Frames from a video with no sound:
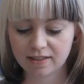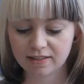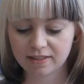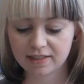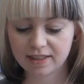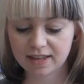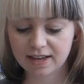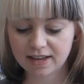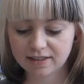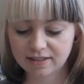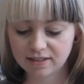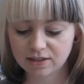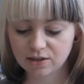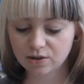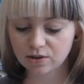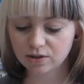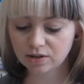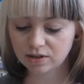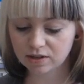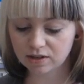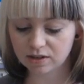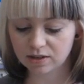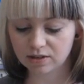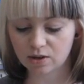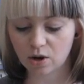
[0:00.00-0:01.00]
These
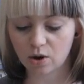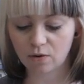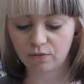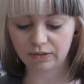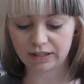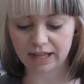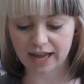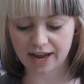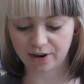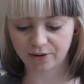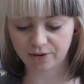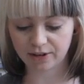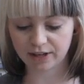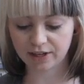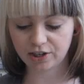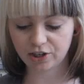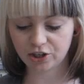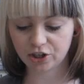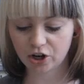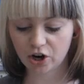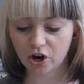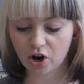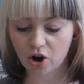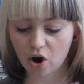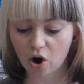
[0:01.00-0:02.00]
uses of
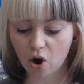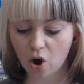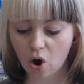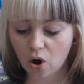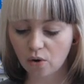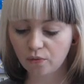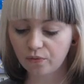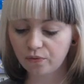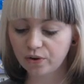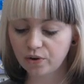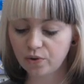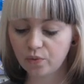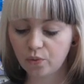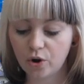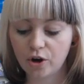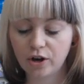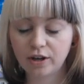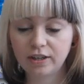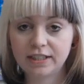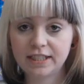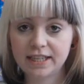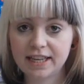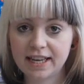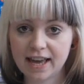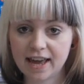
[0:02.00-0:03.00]
language often
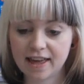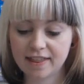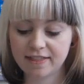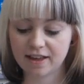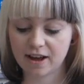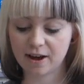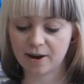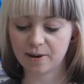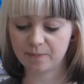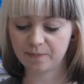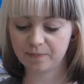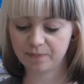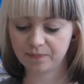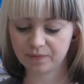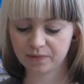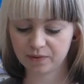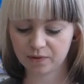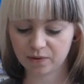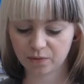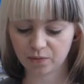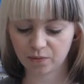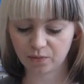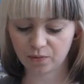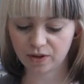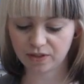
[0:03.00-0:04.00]
work together
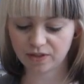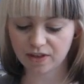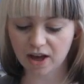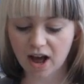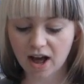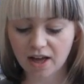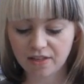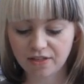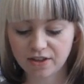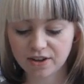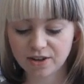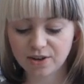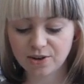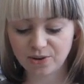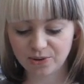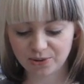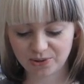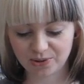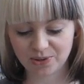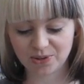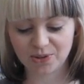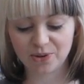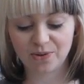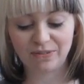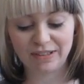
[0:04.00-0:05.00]
with other
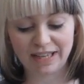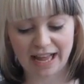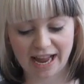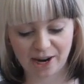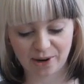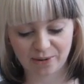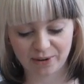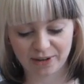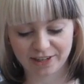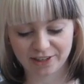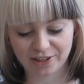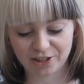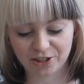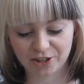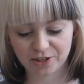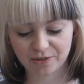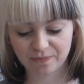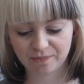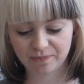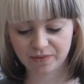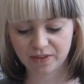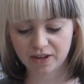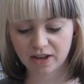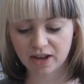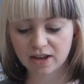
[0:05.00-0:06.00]
uses of language,
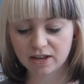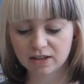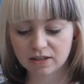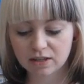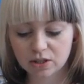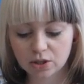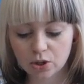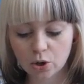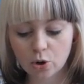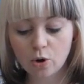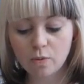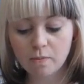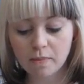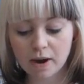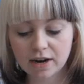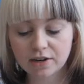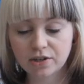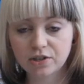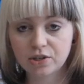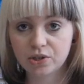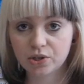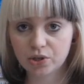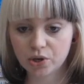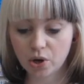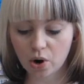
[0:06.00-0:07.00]
so much
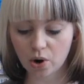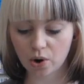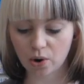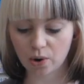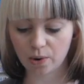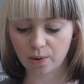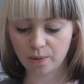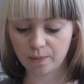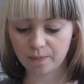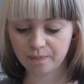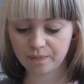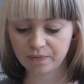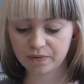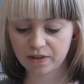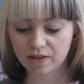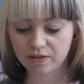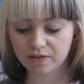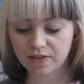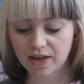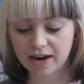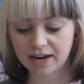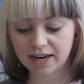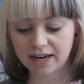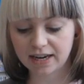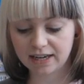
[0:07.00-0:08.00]
so
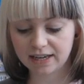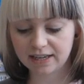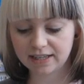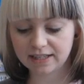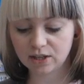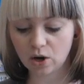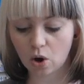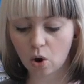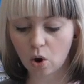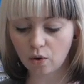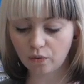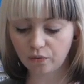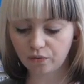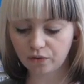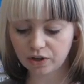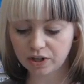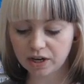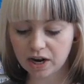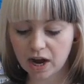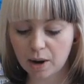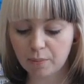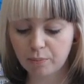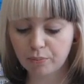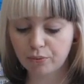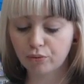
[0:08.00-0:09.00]
that it is often
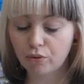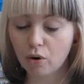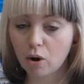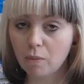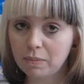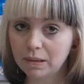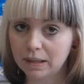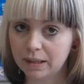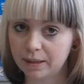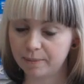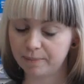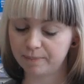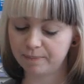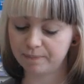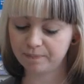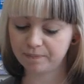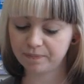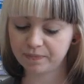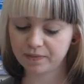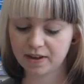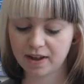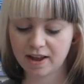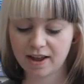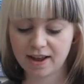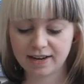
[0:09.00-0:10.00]
a problem
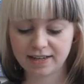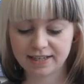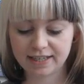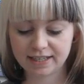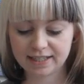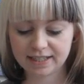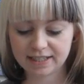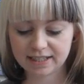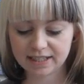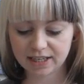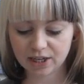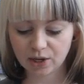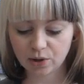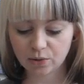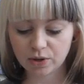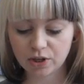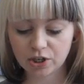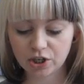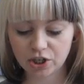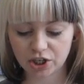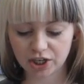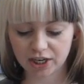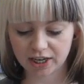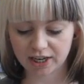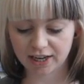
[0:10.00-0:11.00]

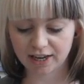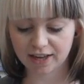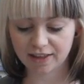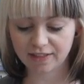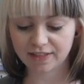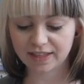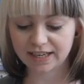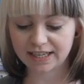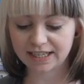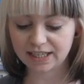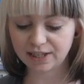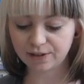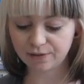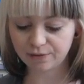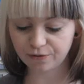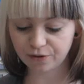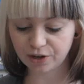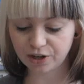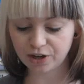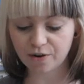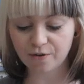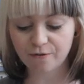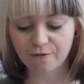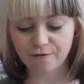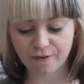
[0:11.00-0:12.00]
distinguishing the
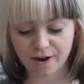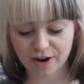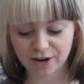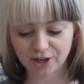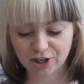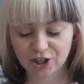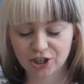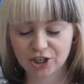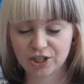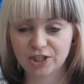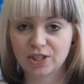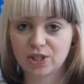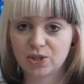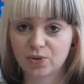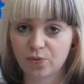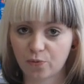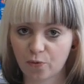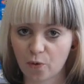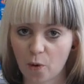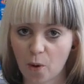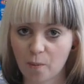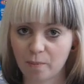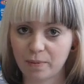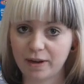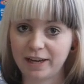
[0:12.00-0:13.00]
different functions
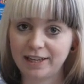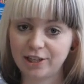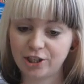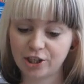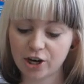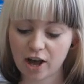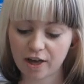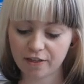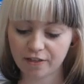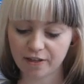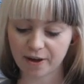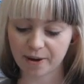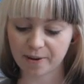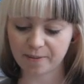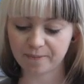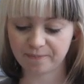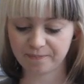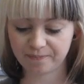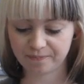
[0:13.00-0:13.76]
from each other.